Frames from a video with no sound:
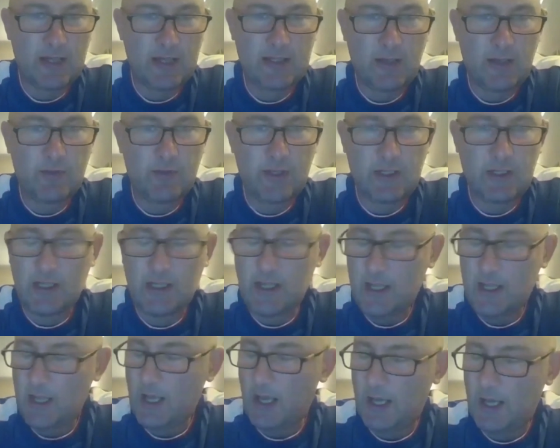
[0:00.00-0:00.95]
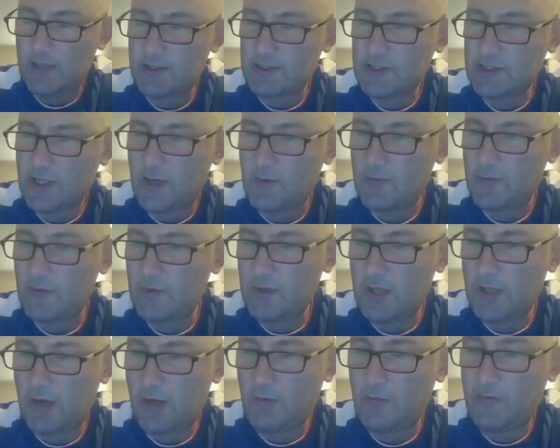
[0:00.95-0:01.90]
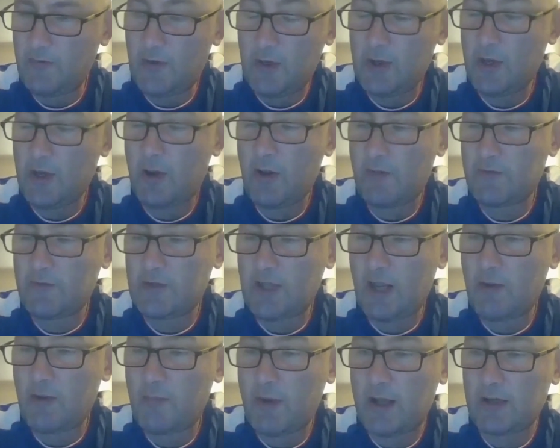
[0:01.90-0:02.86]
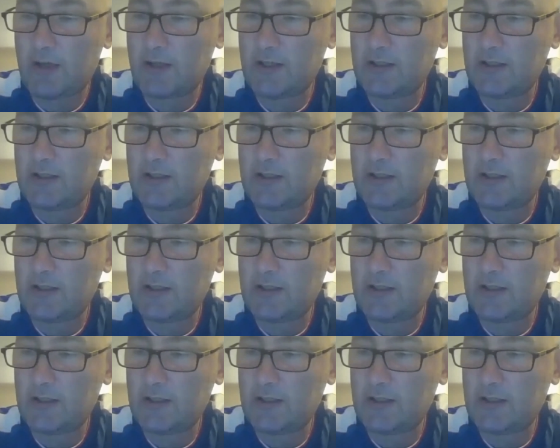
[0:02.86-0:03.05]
I don't think, and so if you don't have to go back